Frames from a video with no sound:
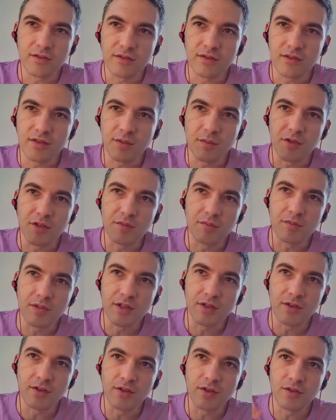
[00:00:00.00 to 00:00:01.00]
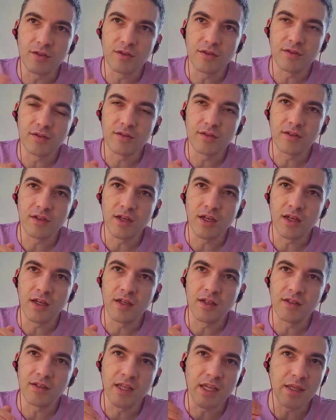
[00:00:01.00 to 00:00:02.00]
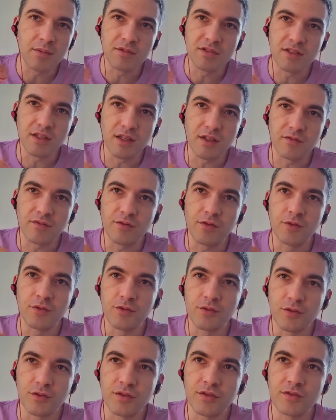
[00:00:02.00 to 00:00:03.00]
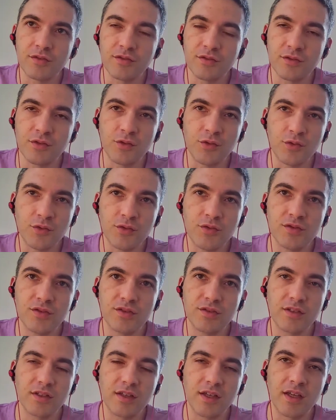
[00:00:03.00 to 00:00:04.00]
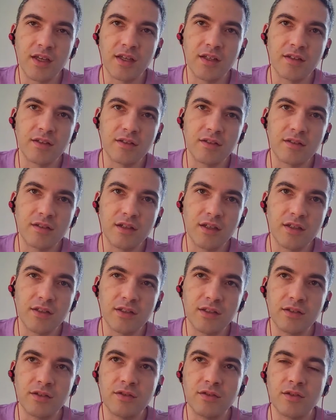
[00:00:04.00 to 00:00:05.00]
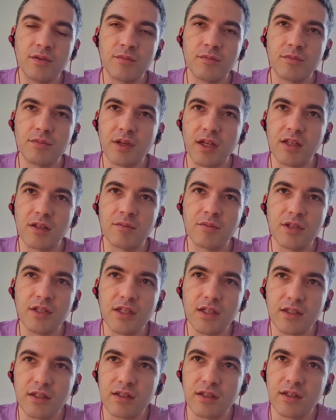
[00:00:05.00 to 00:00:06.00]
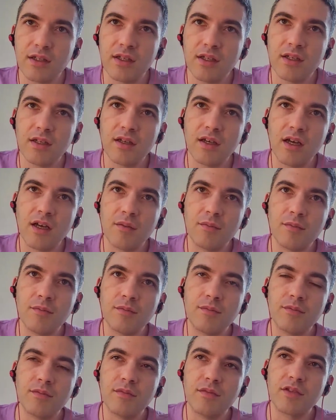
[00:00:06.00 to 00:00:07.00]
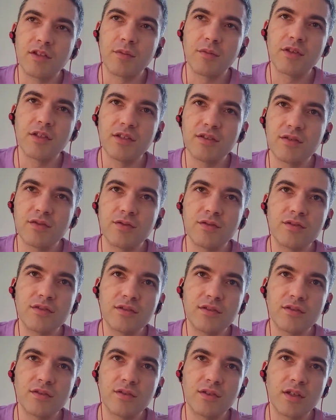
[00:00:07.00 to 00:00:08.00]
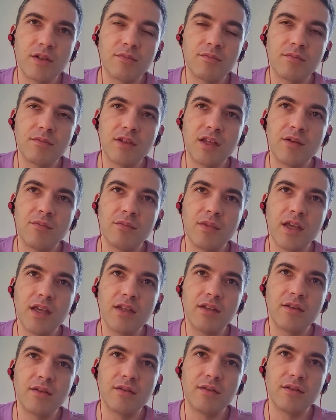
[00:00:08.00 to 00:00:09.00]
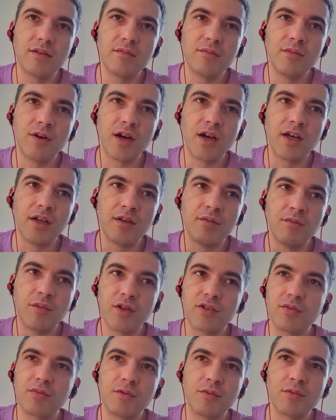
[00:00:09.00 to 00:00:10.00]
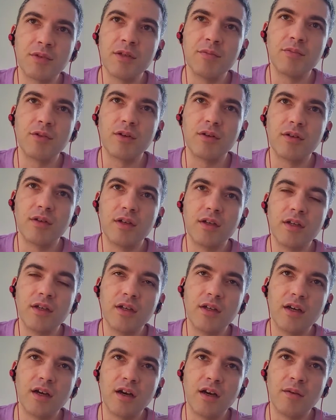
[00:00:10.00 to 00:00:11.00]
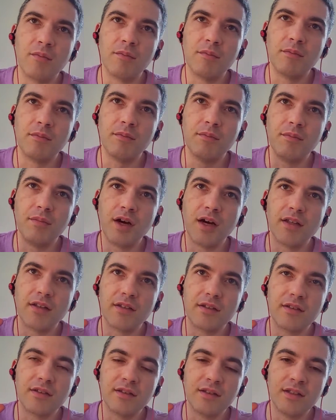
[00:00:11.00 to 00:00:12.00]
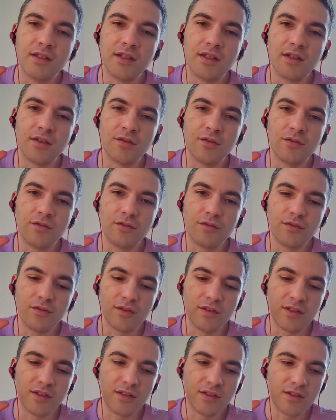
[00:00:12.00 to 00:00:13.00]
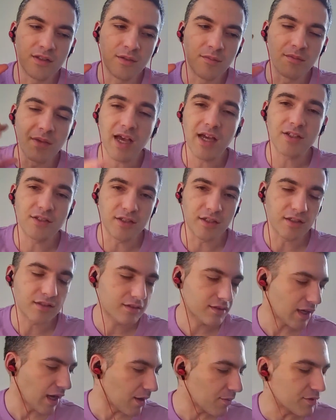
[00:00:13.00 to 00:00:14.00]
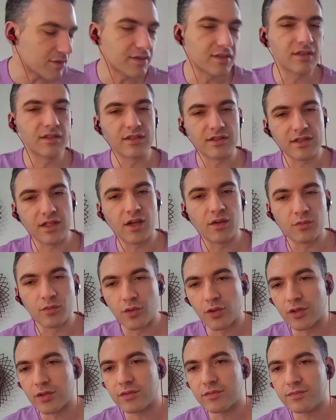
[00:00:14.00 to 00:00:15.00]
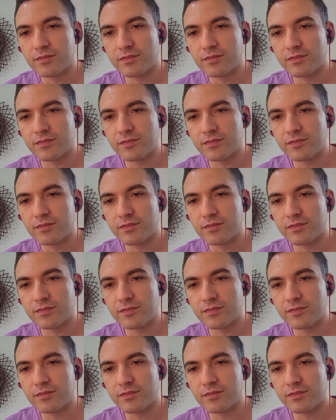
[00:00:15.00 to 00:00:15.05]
some of the bigger names like Farouk Toruns and Yildirim Palabiyik. Some of these ouds, they're made by multiple people, but the magic happens in the soundboard.